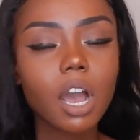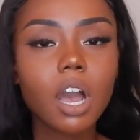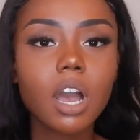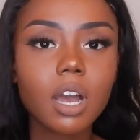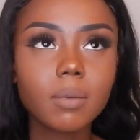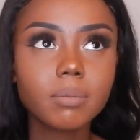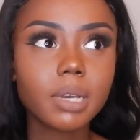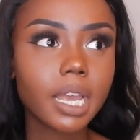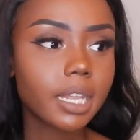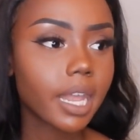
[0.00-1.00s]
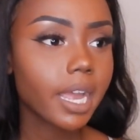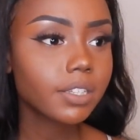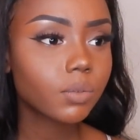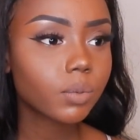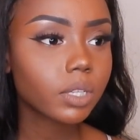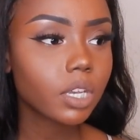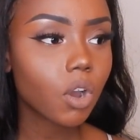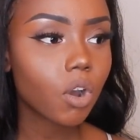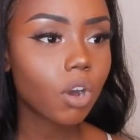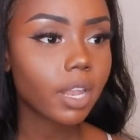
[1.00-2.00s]
Um, and that's really
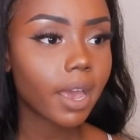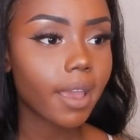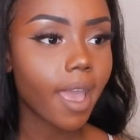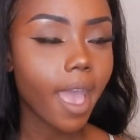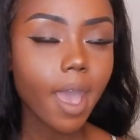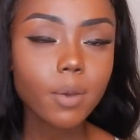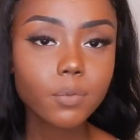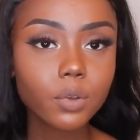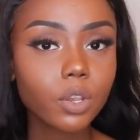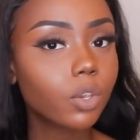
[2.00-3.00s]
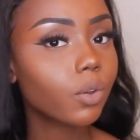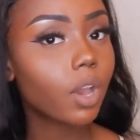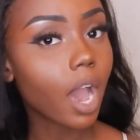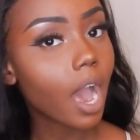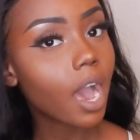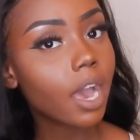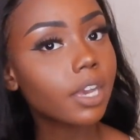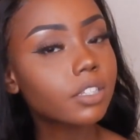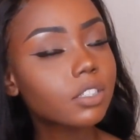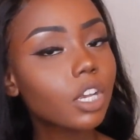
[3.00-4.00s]
all I have for you
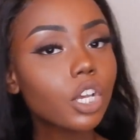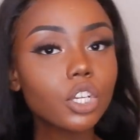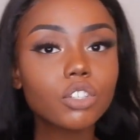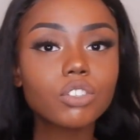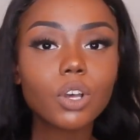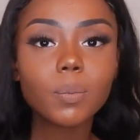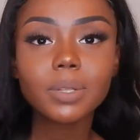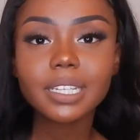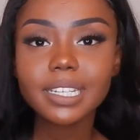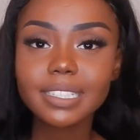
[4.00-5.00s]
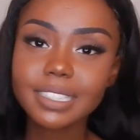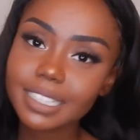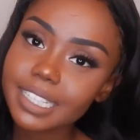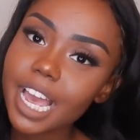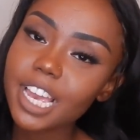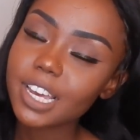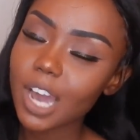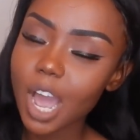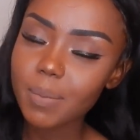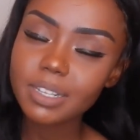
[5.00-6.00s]
guys. So please like,
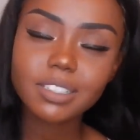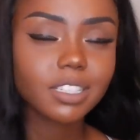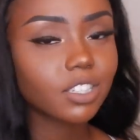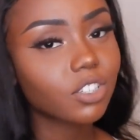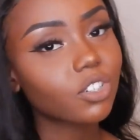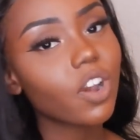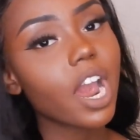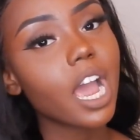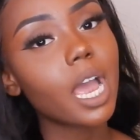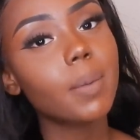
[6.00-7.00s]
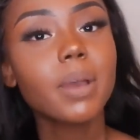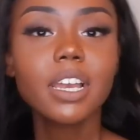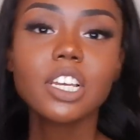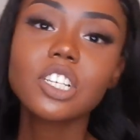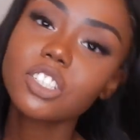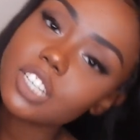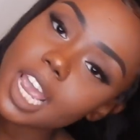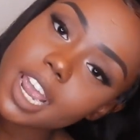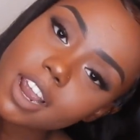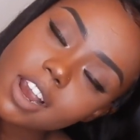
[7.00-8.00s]
comment, subscribe,
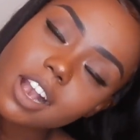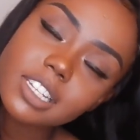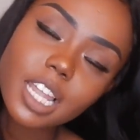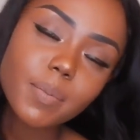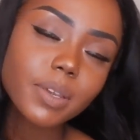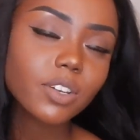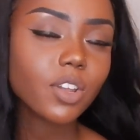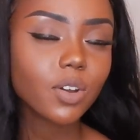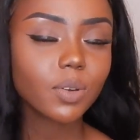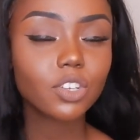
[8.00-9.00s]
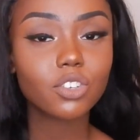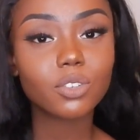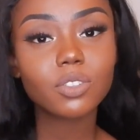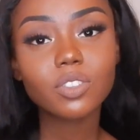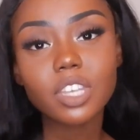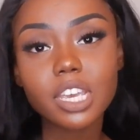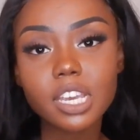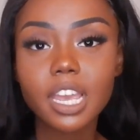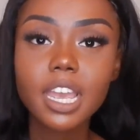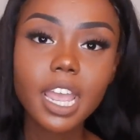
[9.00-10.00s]
share, let me know what you
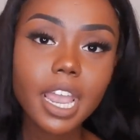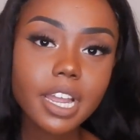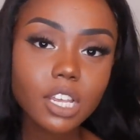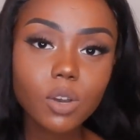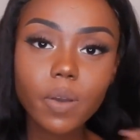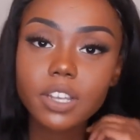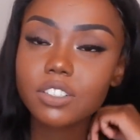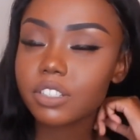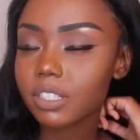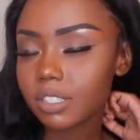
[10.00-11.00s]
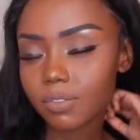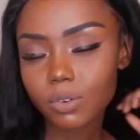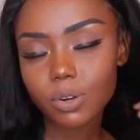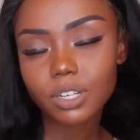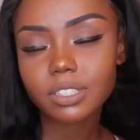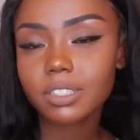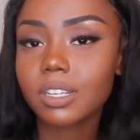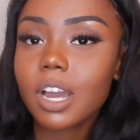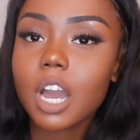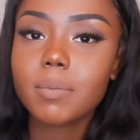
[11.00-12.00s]
think. Any questions, of course,
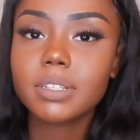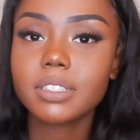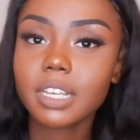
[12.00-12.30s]
the comment